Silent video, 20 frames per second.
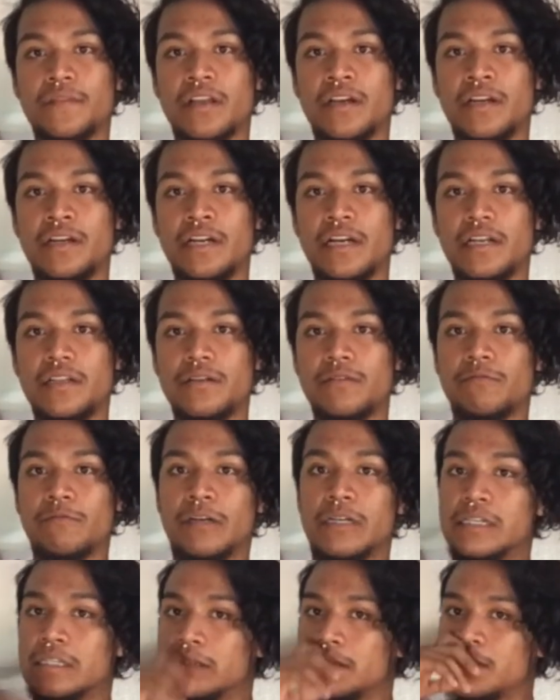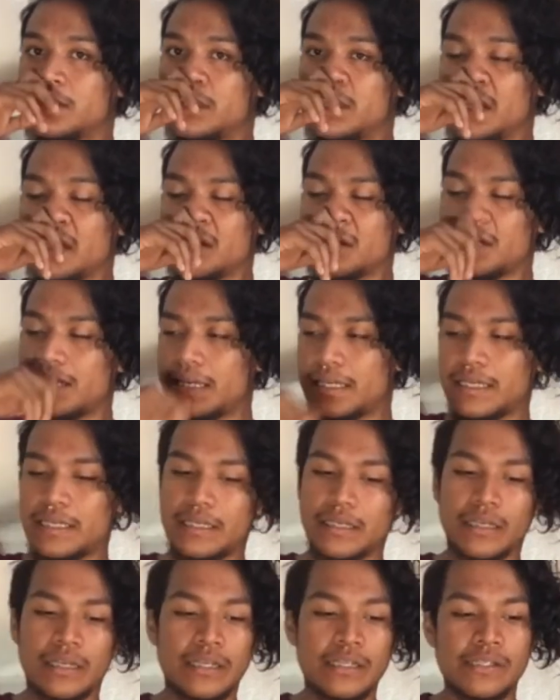Another one, you know, like,
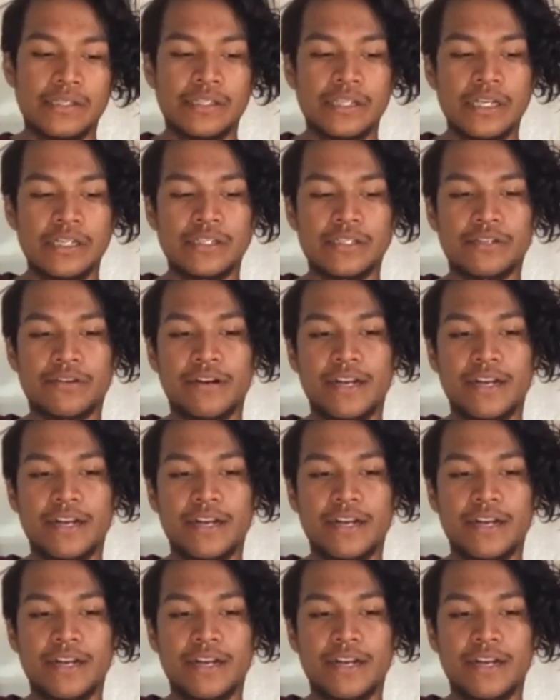it's just